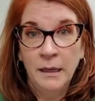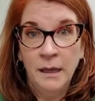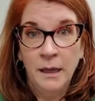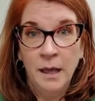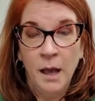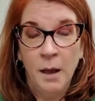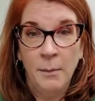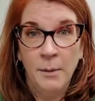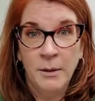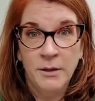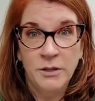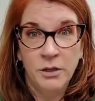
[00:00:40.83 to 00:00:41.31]

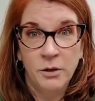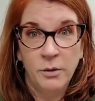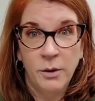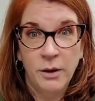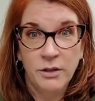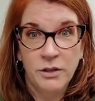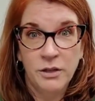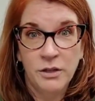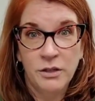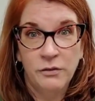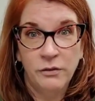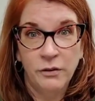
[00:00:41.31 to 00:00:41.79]
a bunch of
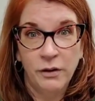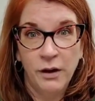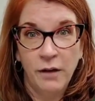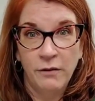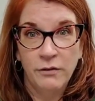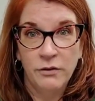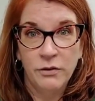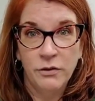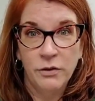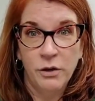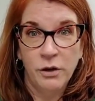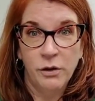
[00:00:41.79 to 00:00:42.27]
questions for
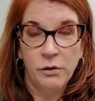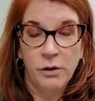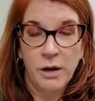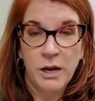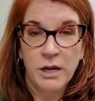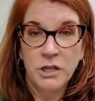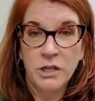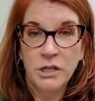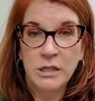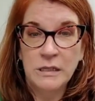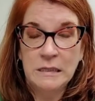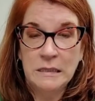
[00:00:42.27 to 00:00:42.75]
Coventry
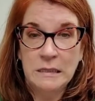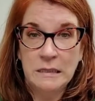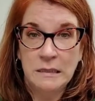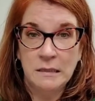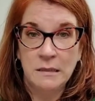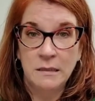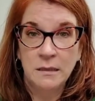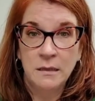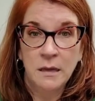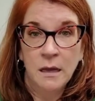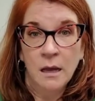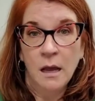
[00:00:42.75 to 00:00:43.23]
Creations
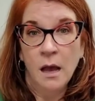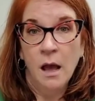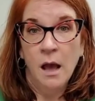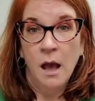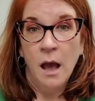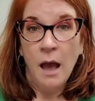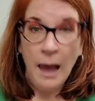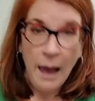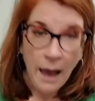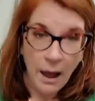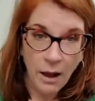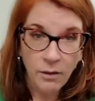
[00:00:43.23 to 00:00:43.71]
is,
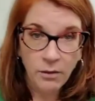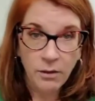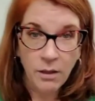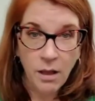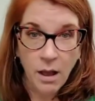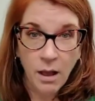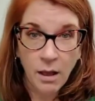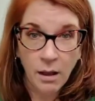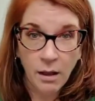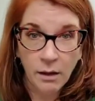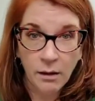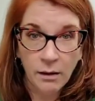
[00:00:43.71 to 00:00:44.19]
how
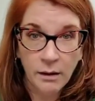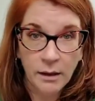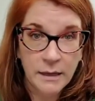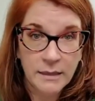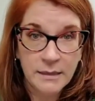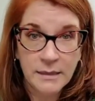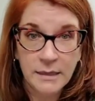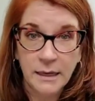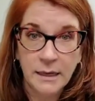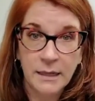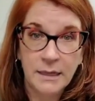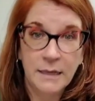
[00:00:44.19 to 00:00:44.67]
long is
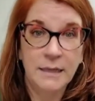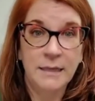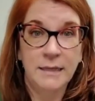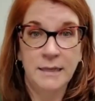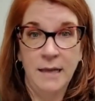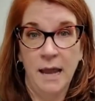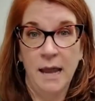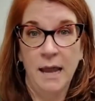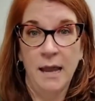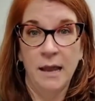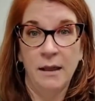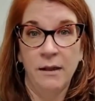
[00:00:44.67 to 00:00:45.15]
it going to
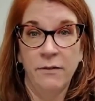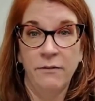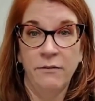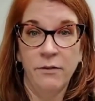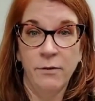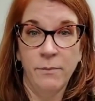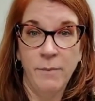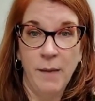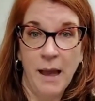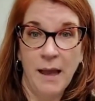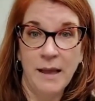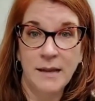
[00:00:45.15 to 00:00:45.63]
take for
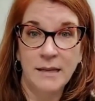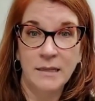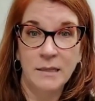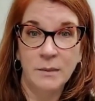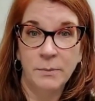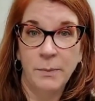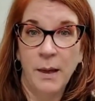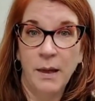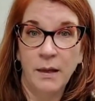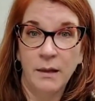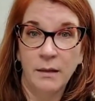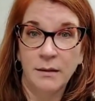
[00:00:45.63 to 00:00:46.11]
my
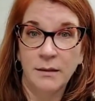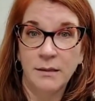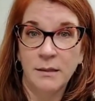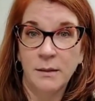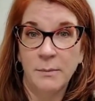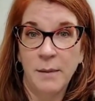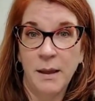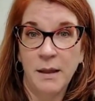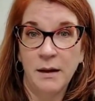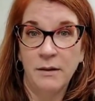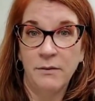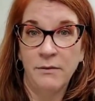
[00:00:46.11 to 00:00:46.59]
spell to
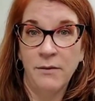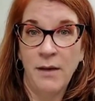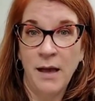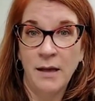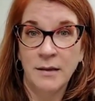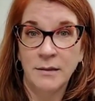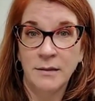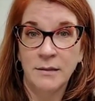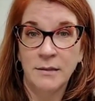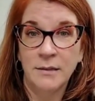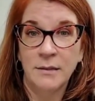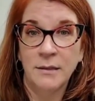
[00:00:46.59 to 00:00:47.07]

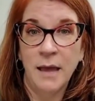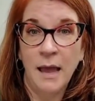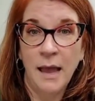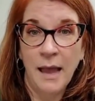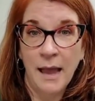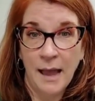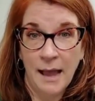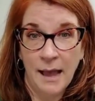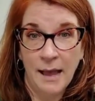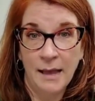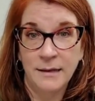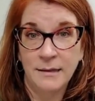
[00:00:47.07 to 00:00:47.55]
manifest?
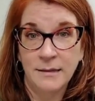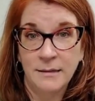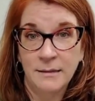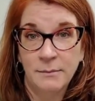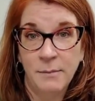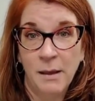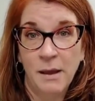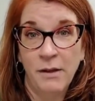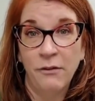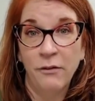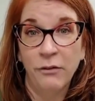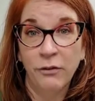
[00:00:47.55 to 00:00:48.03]
And
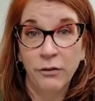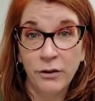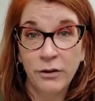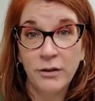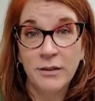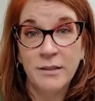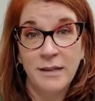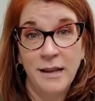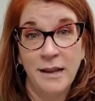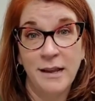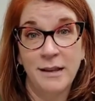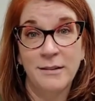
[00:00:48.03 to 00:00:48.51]
my
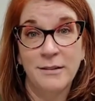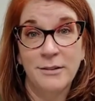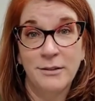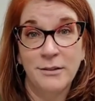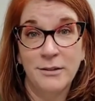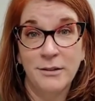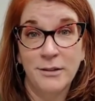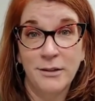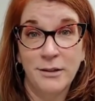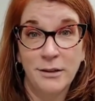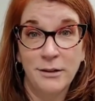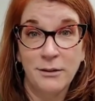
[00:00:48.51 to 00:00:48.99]
first answer
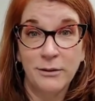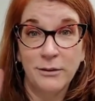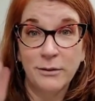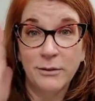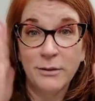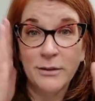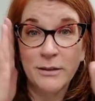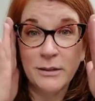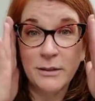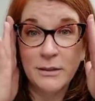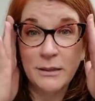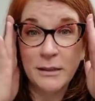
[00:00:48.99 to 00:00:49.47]
to you
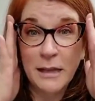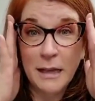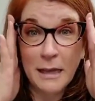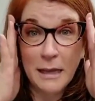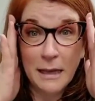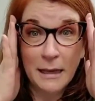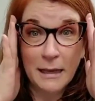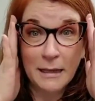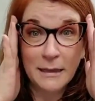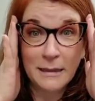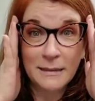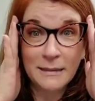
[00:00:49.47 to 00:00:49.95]

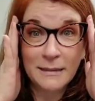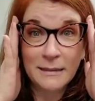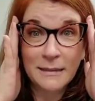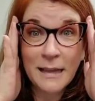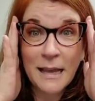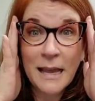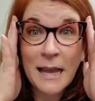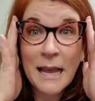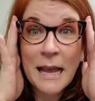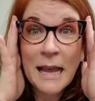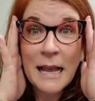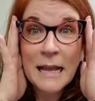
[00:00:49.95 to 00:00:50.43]
is
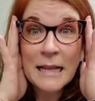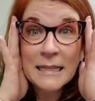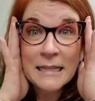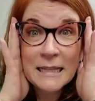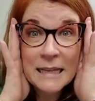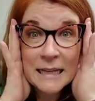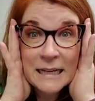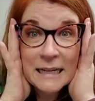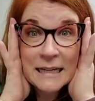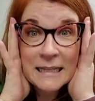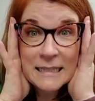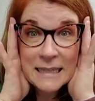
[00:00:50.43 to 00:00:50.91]
it's
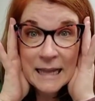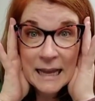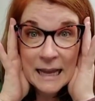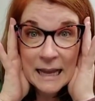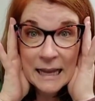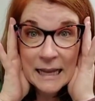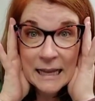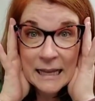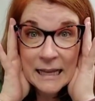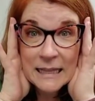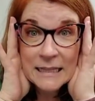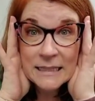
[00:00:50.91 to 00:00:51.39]
going to
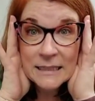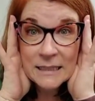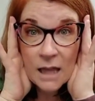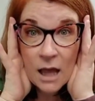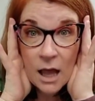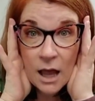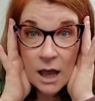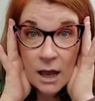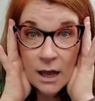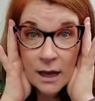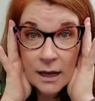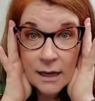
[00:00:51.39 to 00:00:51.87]
take as
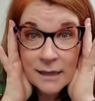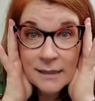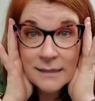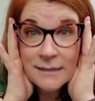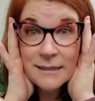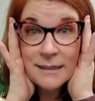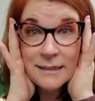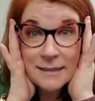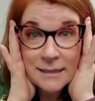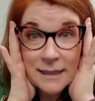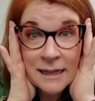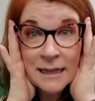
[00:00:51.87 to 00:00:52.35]
long as
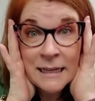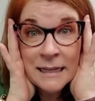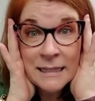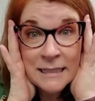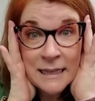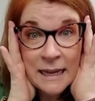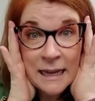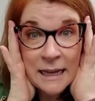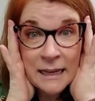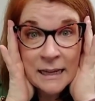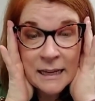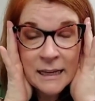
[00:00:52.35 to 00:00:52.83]
it's going to
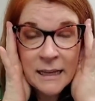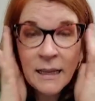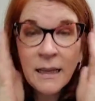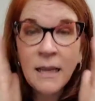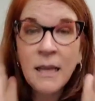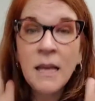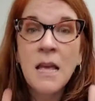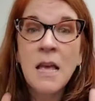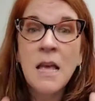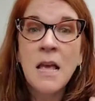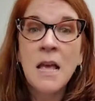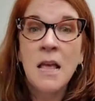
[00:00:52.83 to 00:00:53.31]
take.
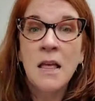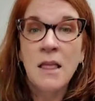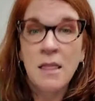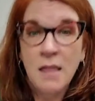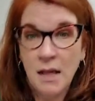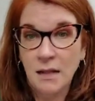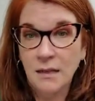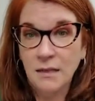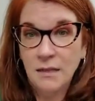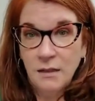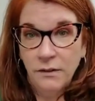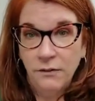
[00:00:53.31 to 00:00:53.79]

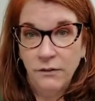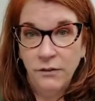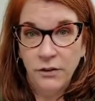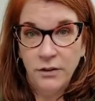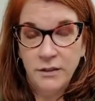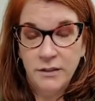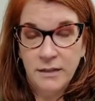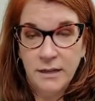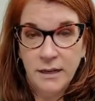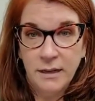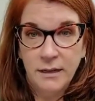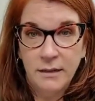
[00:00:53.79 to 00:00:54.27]
That's the
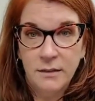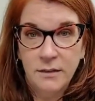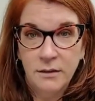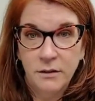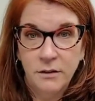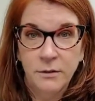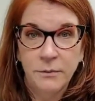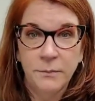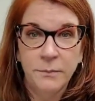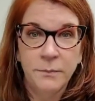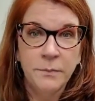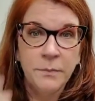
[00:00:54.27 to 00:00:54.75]
first
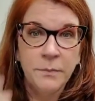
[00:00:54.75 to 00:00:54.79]
answer.